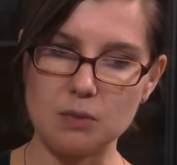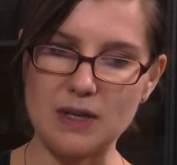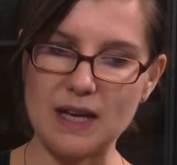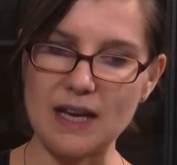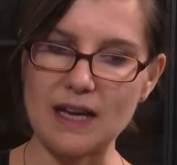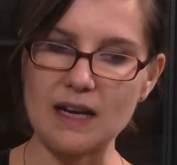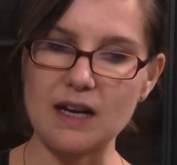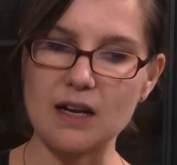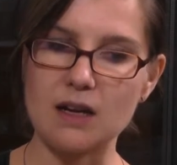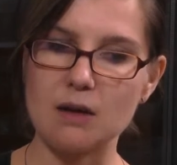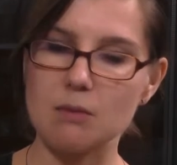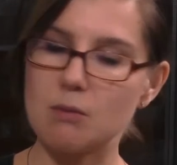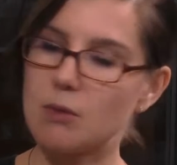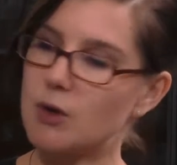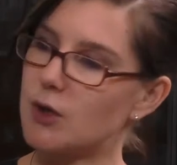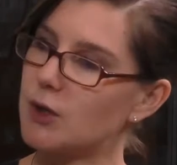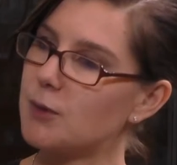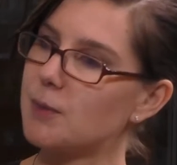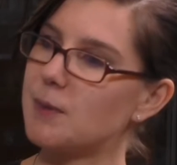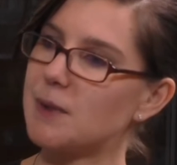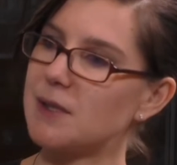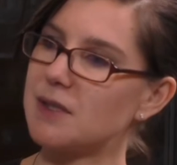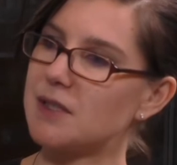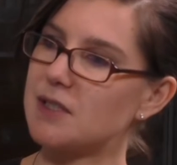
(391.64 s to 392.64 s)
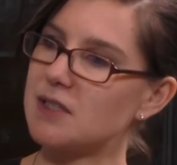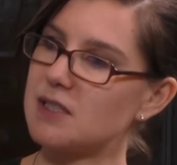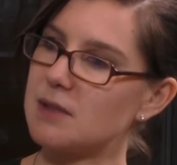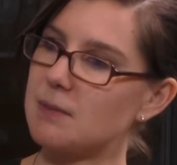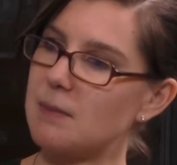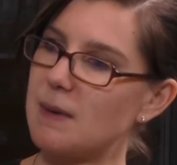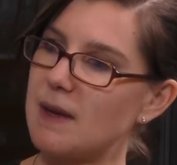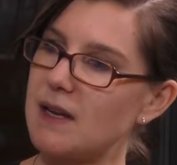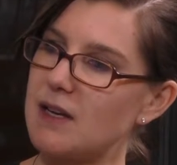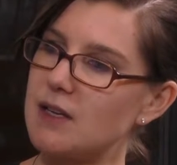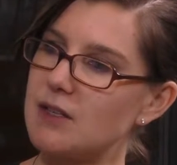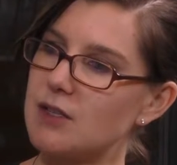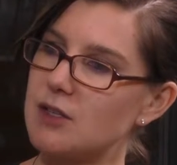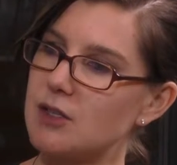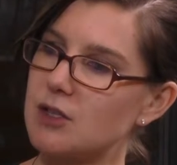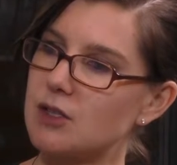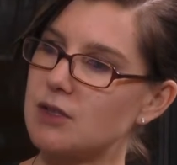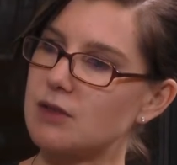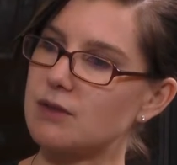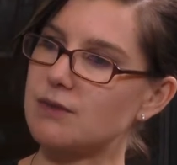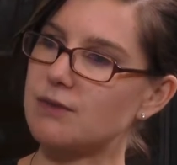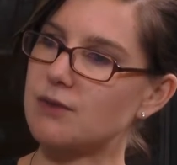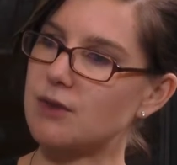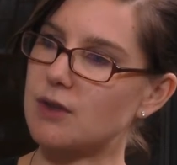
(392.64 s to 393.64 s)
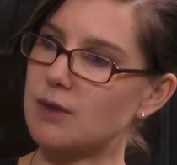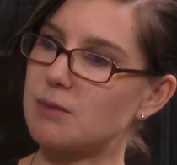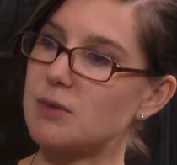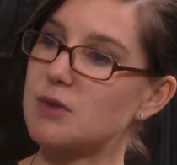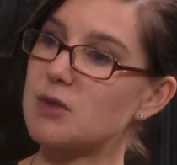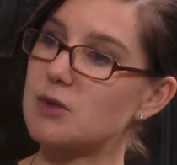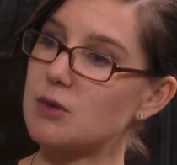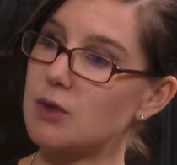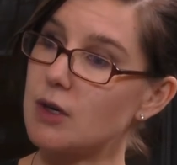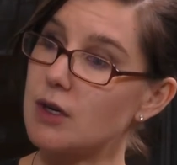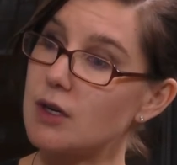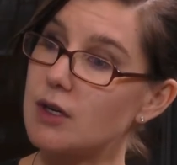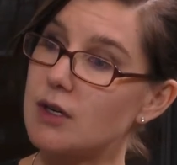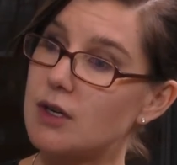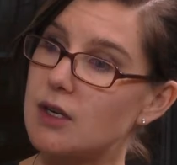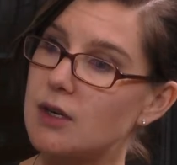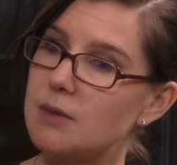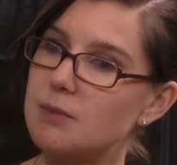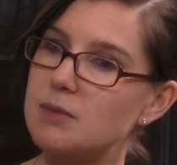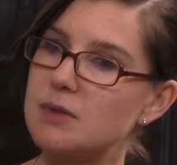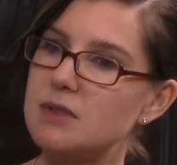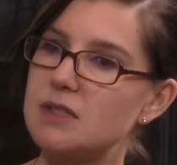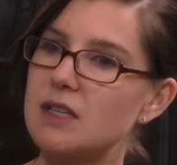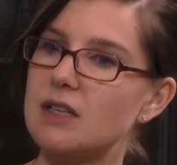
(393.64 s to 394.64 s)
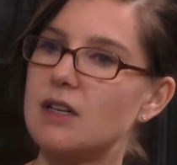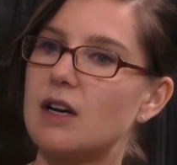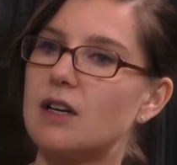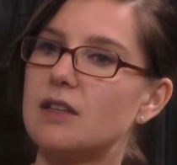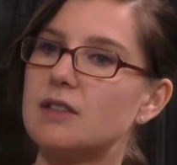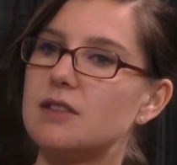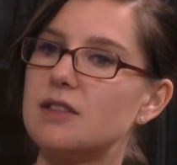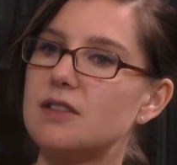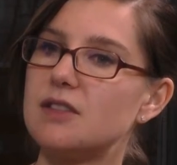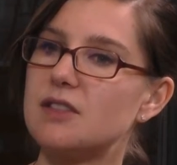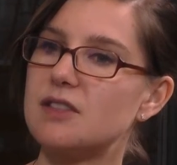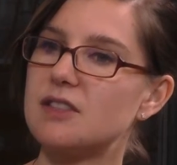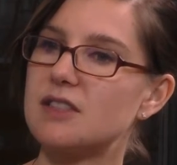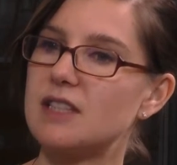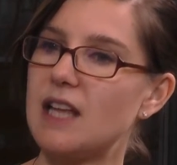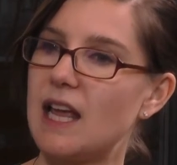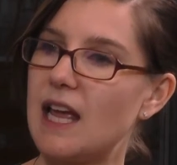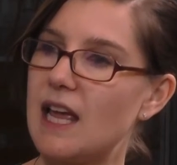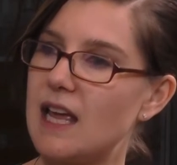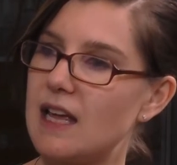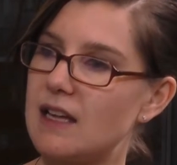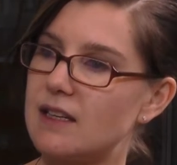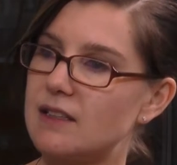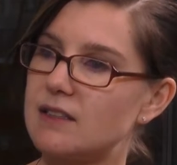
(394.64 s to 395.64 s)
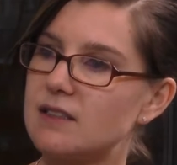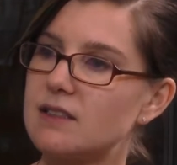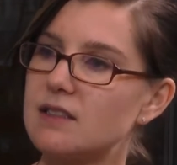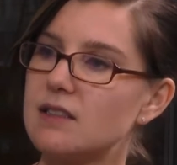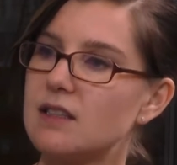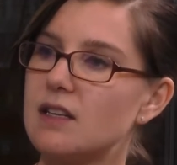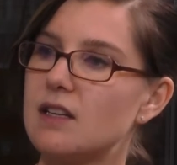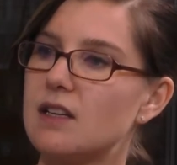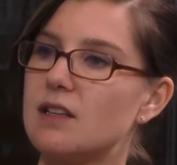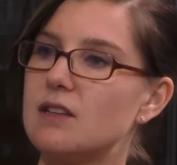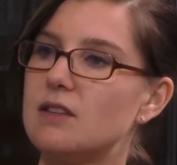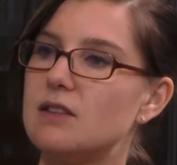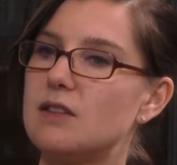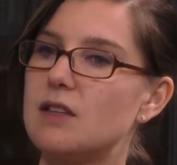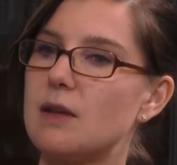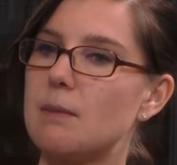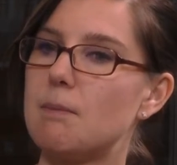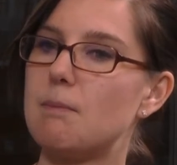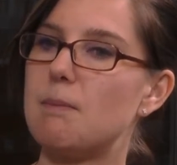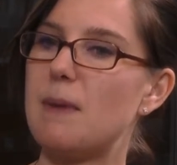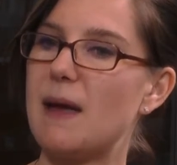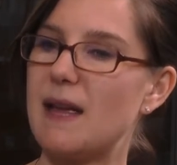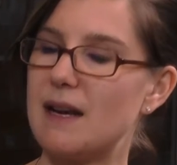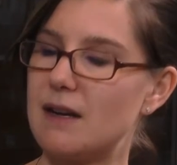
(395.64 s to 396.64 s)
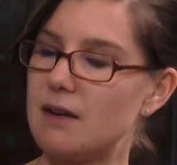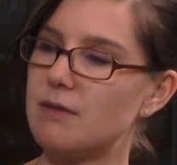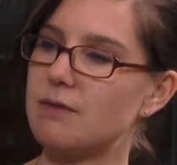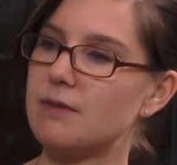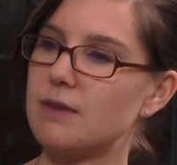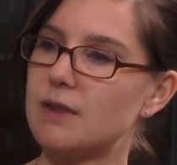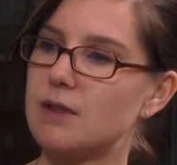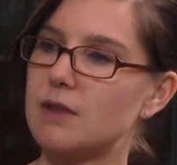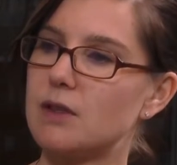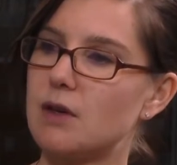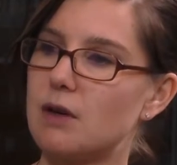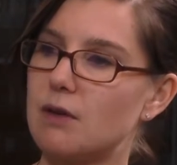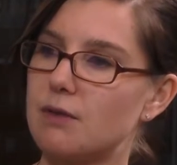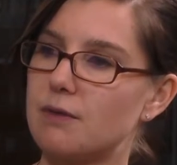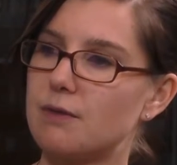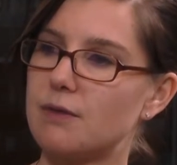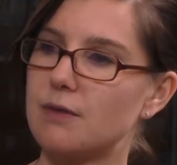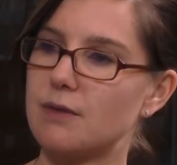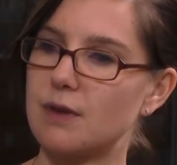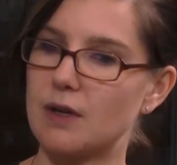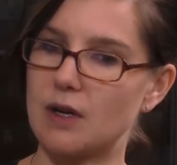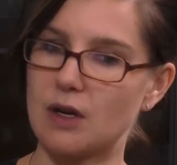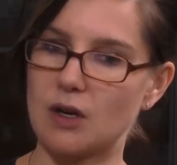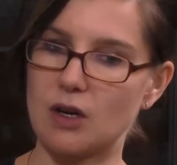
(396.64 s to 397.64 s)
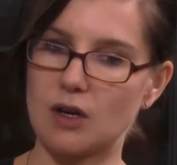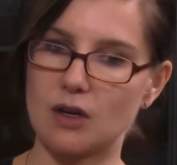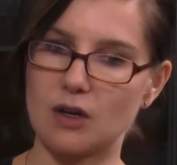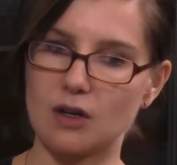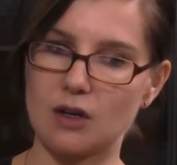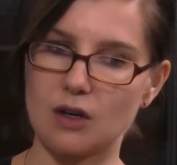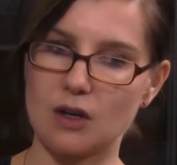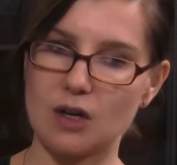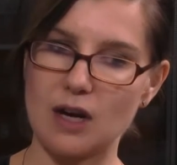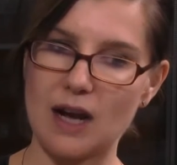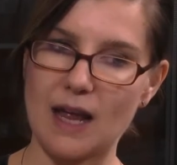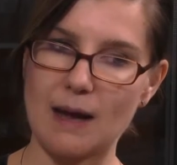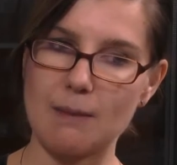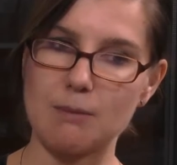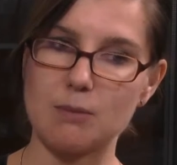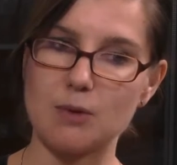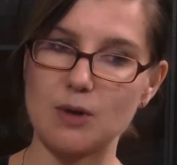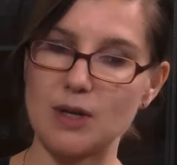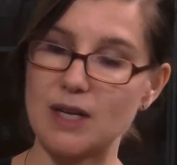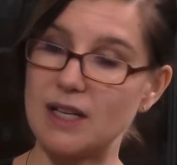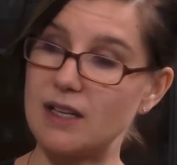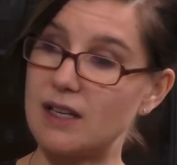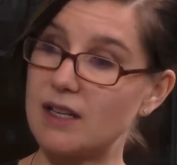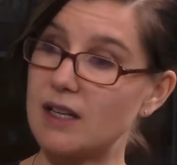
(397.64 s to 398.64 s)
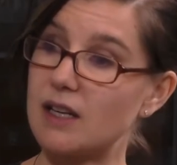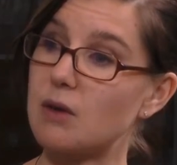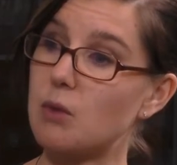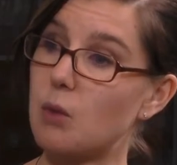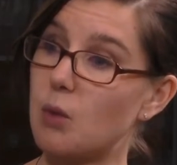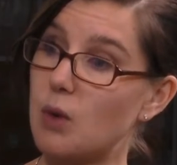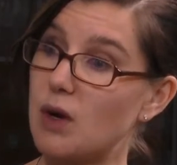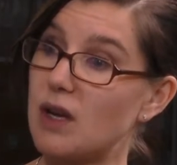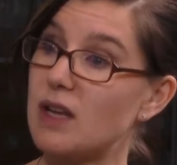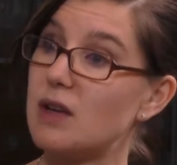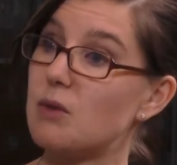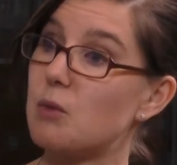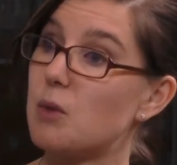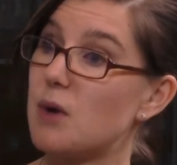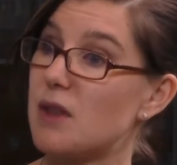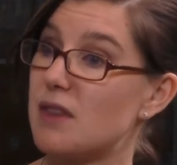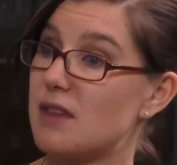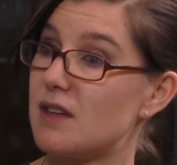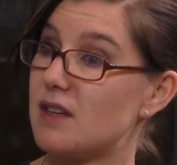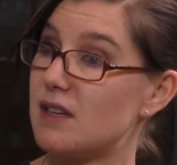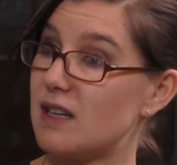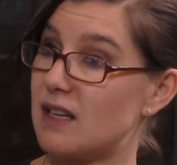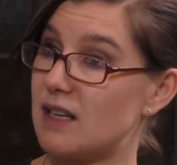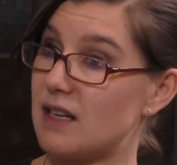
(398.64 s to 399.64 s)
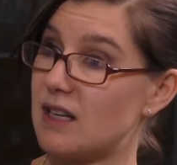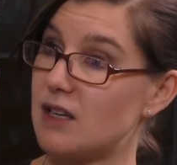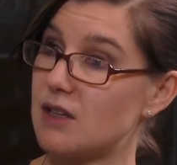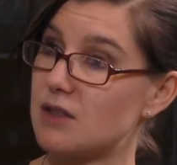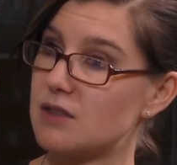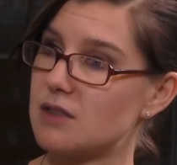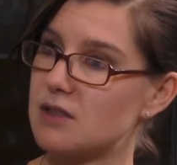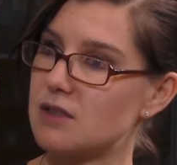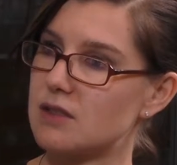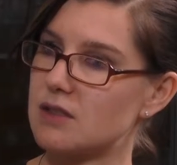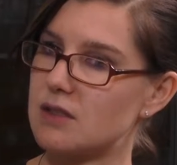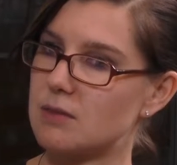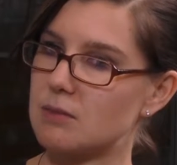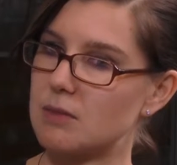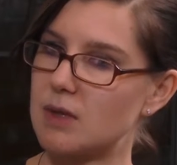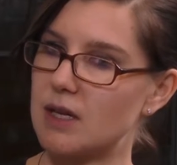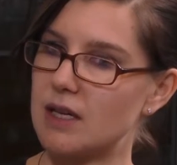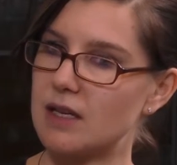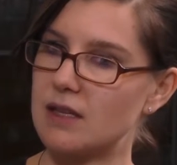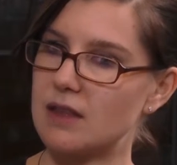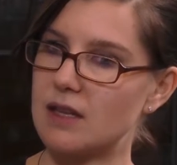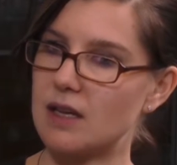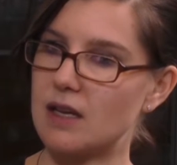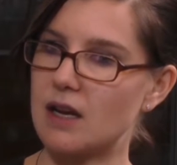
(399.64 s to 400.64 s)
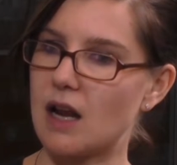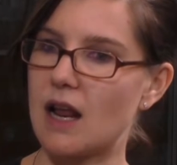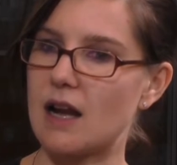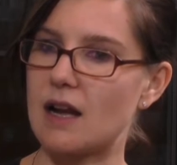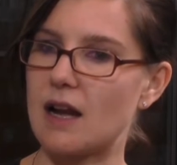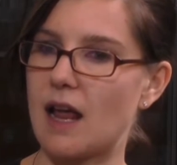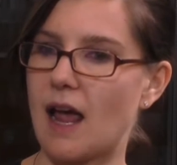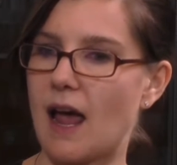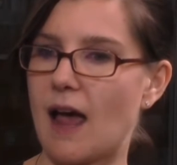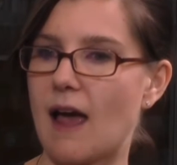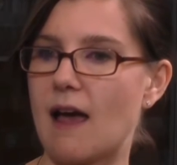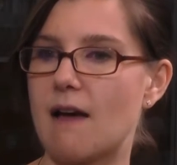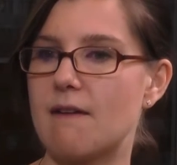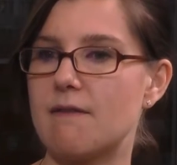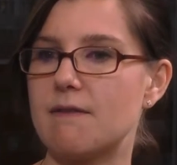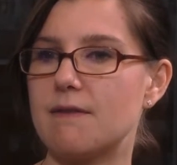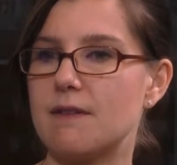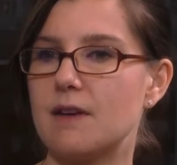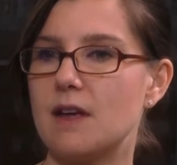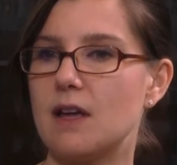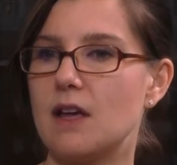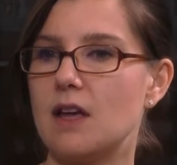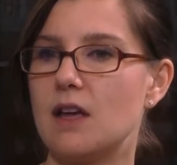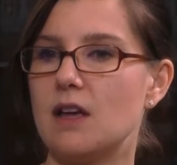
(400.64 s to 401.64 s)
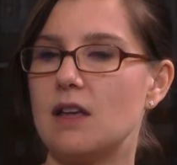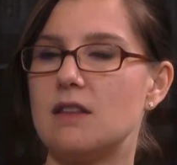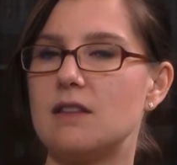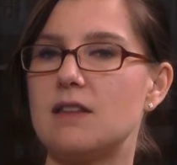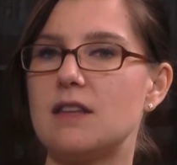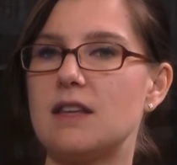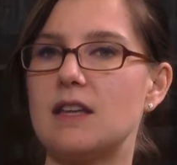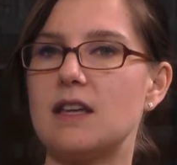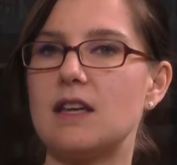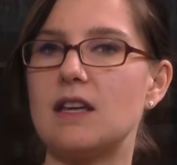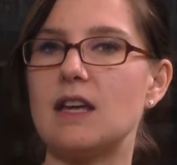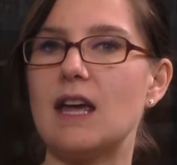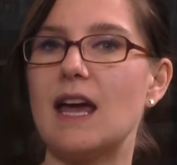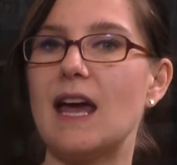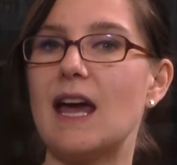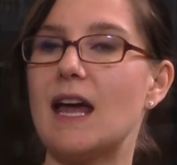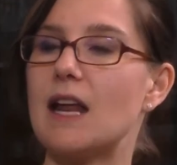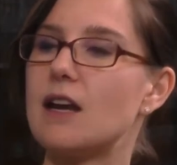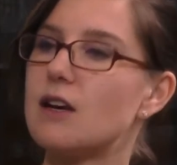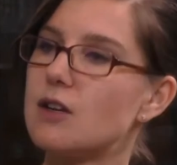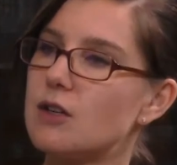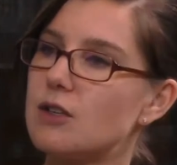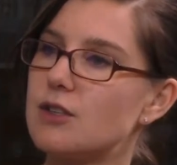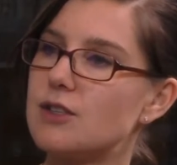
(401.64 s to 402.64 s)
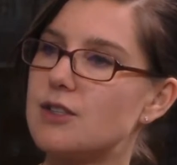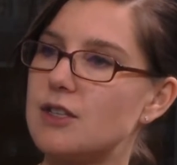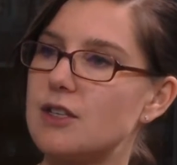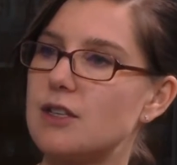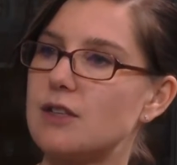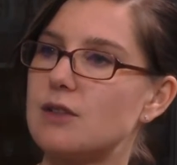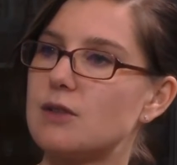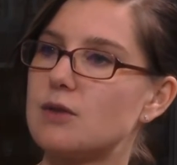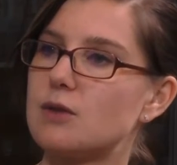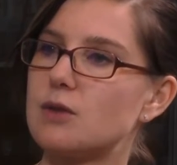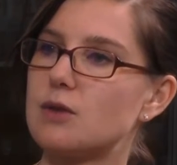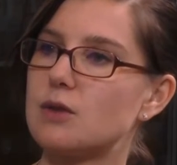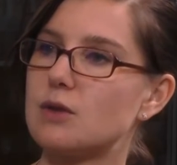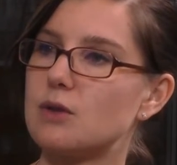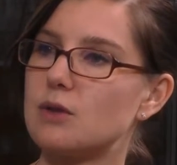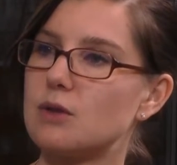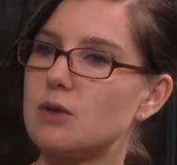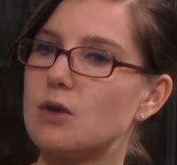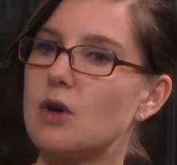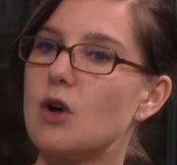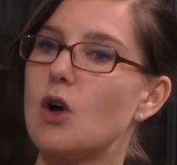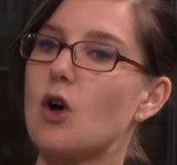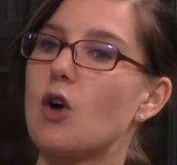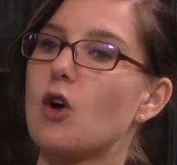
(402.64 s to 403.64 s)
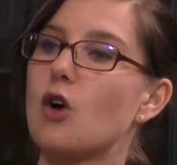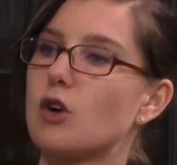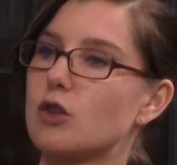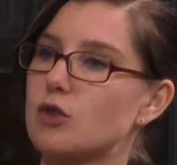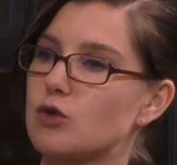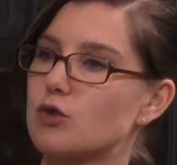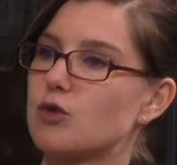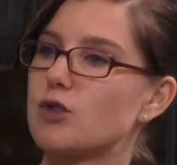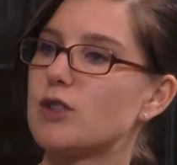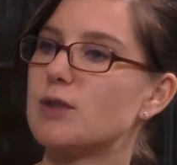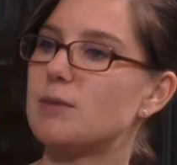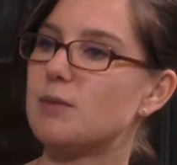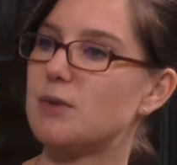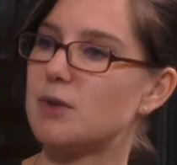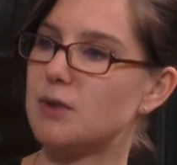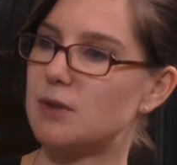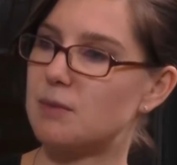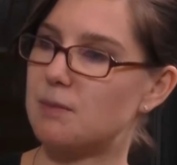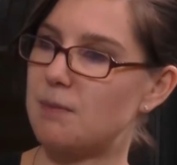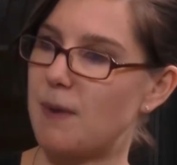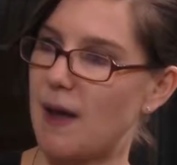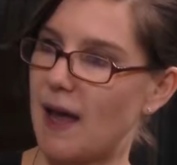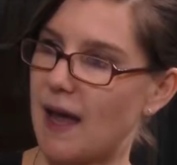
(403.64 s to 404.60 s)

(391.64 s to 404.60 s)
getting more participation from startups that understand the benefit of collaborating within an ecosystem like that and have the energy to contribute